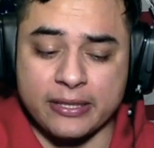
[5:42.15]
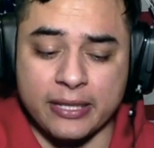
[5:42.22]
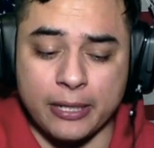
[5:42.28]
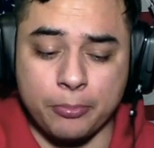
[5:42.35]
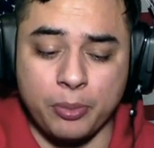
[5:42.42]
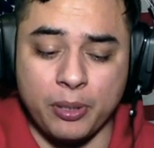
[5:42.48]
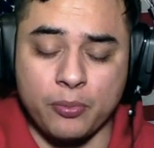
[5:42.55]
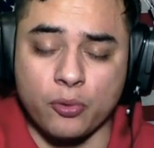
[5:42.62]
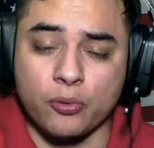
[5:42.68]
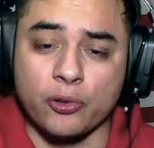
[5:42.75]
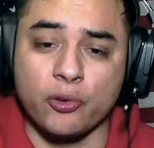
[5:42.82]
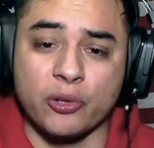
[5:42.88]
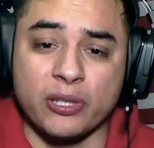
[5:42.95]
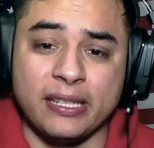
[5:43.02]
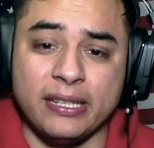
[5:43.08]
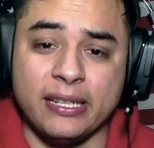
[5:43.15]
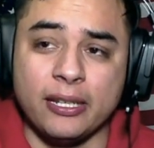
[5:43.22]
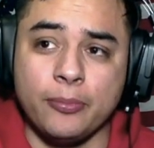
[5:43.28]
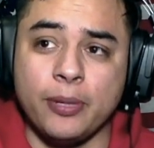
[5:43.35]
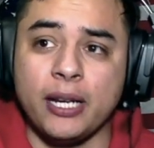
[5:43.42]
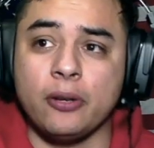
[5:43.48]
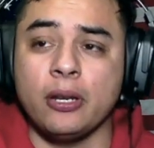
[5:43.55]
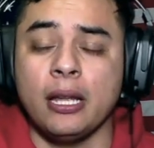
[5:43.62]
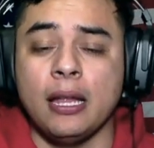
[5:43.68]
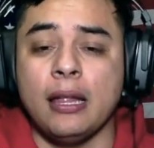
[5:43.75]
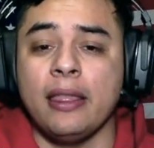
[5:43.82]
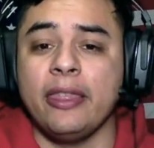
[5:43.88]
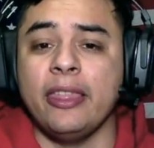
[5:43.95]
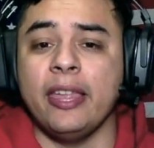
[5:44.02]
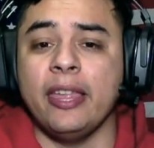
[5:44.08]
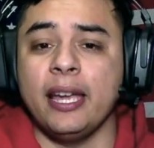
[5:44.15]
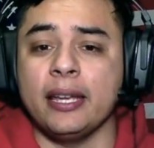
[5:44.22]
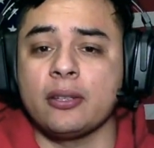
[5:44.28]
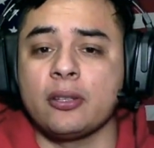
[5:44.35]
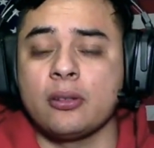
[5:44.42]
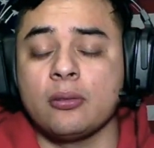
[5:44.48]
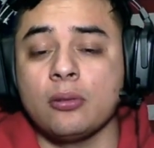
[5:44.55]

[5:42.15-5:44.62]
that people were critiquing about that